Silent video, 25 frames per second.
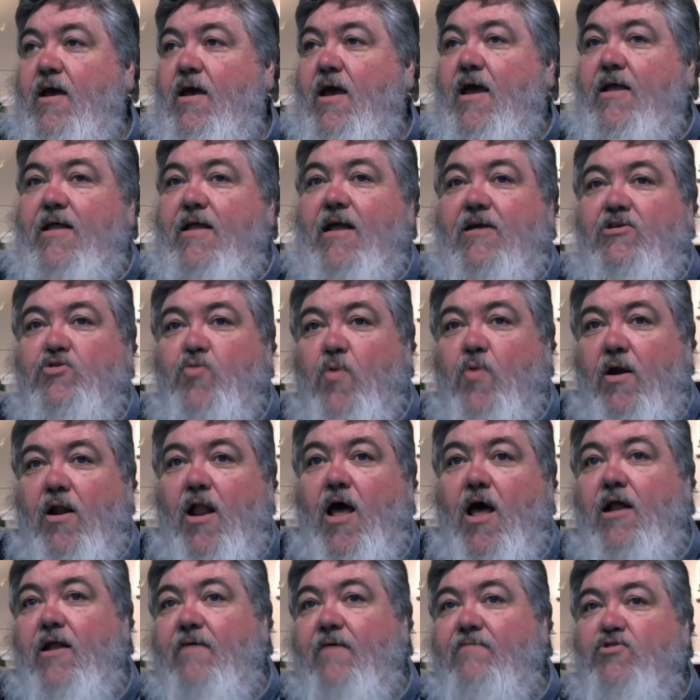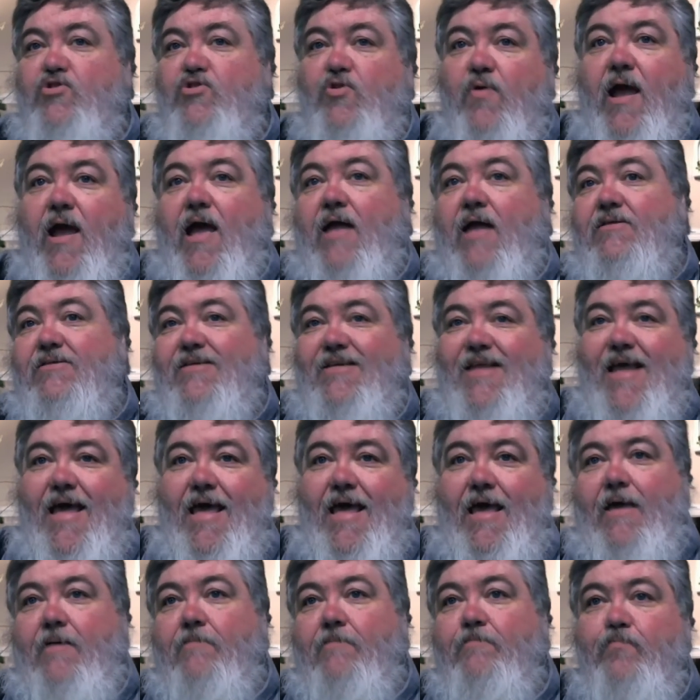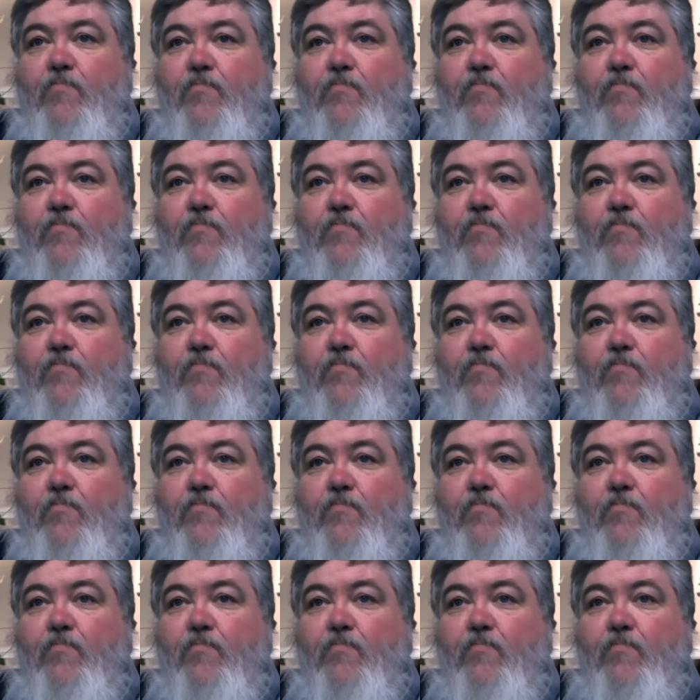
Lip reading: And that's where a lot of us are at today.